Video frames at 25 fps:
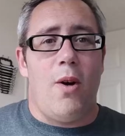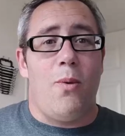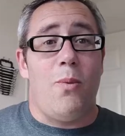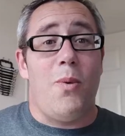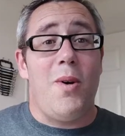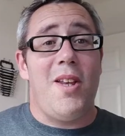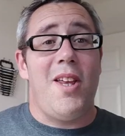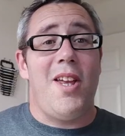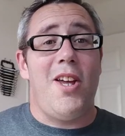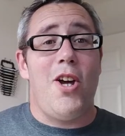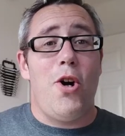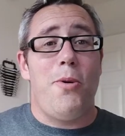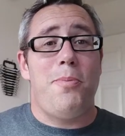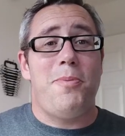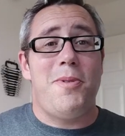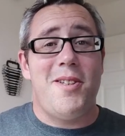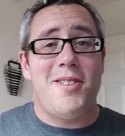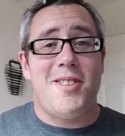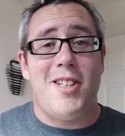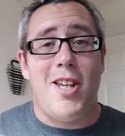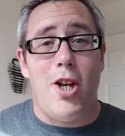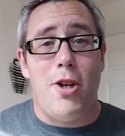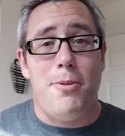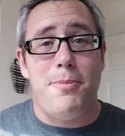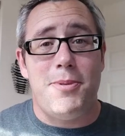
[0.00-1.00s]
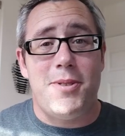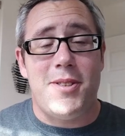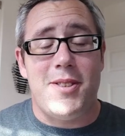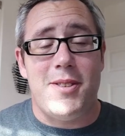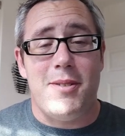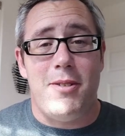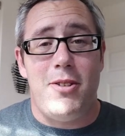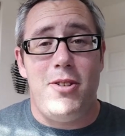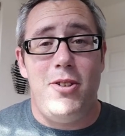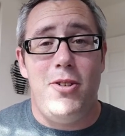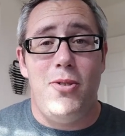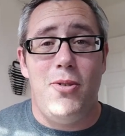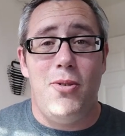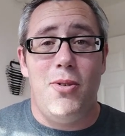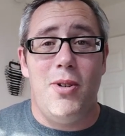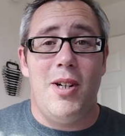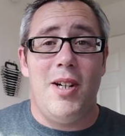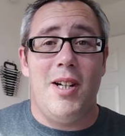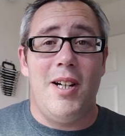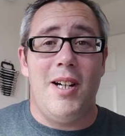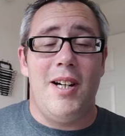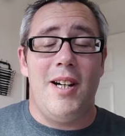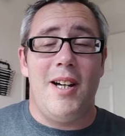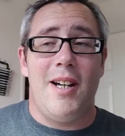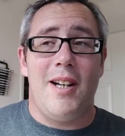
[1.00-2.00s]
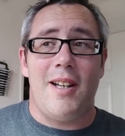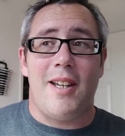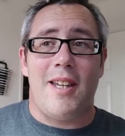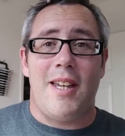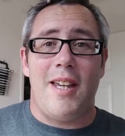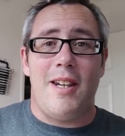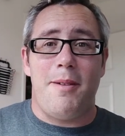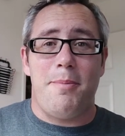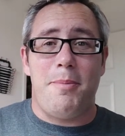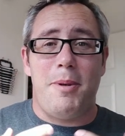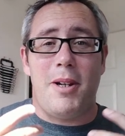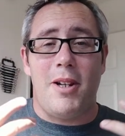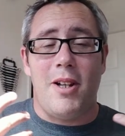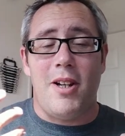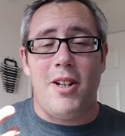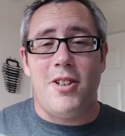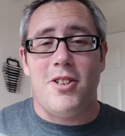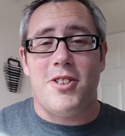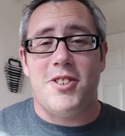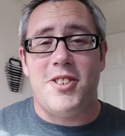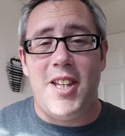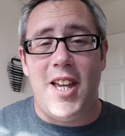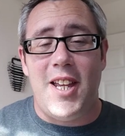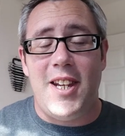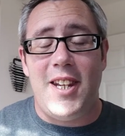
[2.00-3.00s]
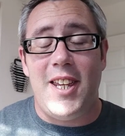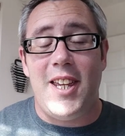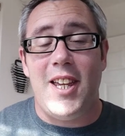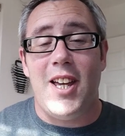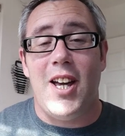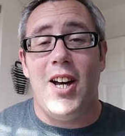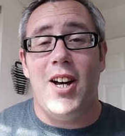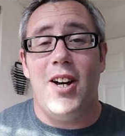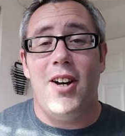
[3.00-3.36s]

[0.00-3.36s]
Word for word: Well, I hope this helps you uh, get a bit of understanding